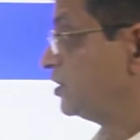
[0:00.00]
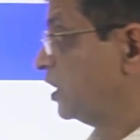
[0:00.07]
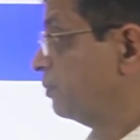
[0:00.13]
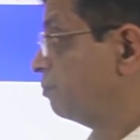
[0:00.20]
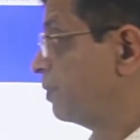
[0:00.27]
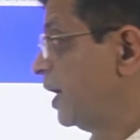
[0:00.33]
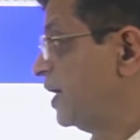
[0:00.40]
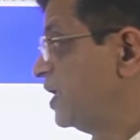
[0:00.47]

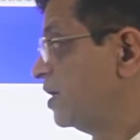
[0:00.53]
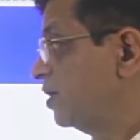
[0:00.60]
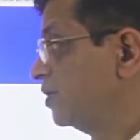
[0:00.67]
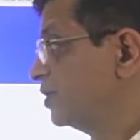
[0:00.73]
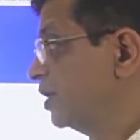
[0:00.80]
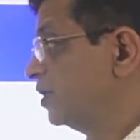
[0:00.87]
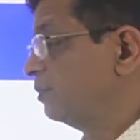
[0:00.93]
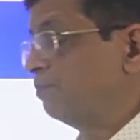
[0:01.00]
are
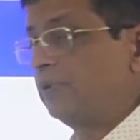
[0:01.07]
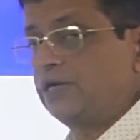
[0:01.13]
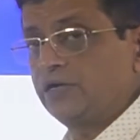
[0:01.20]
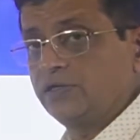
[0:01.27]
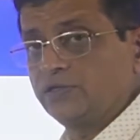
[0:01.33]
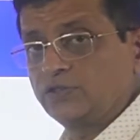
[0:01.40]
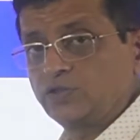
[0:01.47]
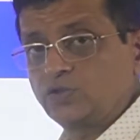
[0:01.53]
bradycardia
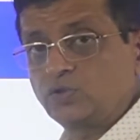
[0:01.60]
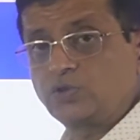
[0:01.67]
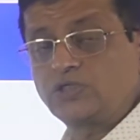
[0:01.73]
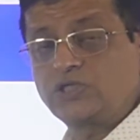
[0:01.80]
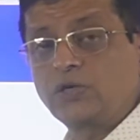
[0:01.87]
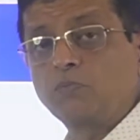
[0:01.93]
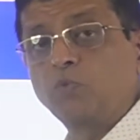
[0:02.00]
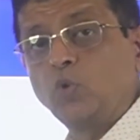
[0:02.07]
dependent. So
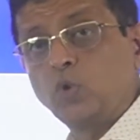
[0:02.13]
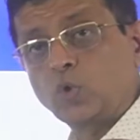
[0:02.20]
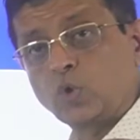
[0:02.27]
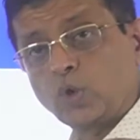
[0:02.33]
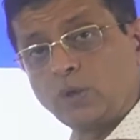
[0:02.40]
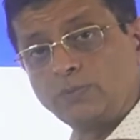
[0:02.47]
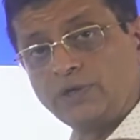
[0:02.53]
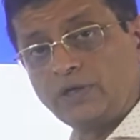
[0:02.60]
these are more
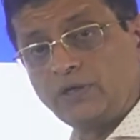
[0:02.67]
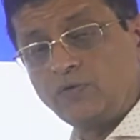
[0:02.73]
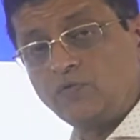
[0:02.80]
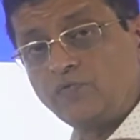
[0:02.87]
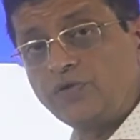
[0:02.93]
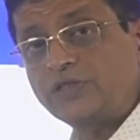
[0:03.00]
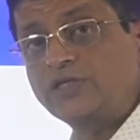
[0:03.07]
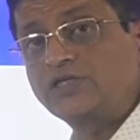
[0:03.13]

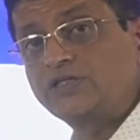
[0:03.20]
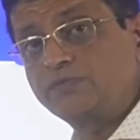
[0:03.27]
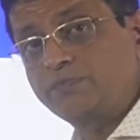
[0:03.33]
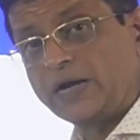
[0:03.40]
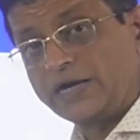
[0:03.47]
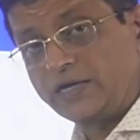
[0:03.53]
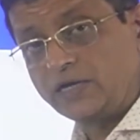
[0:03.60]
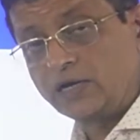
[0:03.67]
common when there is
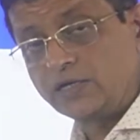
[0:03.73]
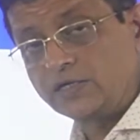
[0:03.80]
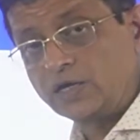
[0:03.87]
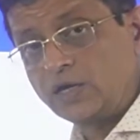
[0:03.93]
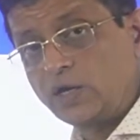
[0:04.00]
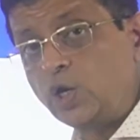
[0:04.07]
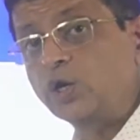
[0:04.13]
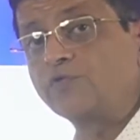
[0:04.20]

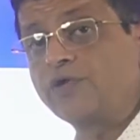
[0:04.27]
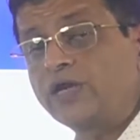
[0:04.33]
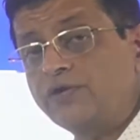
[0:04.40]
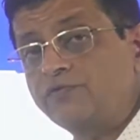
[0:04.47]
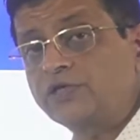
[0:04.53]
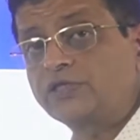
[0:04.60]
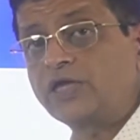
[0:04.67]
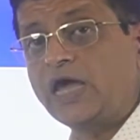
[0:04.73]
bradycardia or
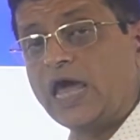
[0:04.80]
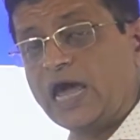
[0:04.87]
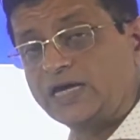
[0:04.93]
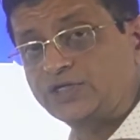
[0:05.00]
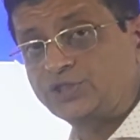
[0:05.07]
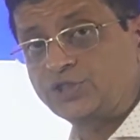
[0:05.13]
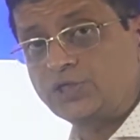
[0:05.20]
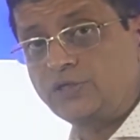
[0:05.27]
whenever the
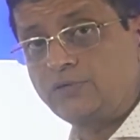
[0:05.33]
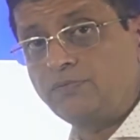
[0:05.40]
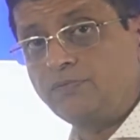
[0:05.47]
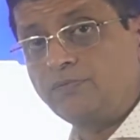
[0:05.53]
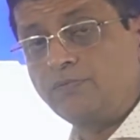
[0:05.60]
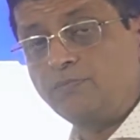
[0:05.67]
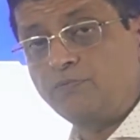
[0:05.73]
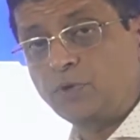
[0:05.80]

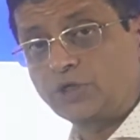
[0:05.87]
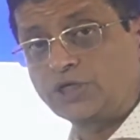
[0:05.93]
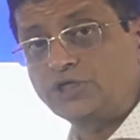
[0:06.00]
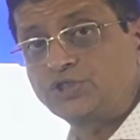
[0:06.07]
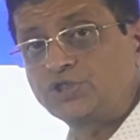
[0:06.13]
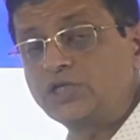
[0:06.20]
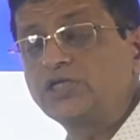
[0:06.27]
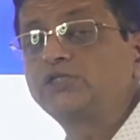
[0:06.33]
action
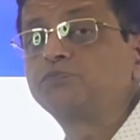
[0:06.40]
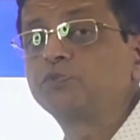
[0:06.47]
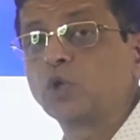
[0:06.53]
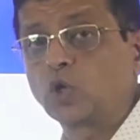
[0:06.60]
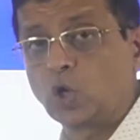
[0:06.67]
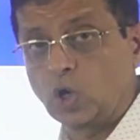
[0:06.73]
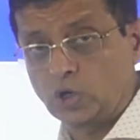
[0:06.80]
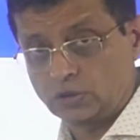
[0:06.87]
potential is
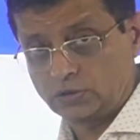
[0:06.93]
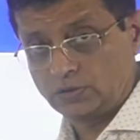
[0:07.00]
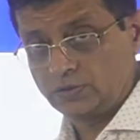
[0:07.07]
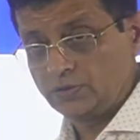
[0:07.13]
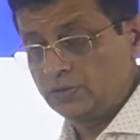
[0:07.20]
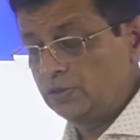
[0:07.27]
prolonged.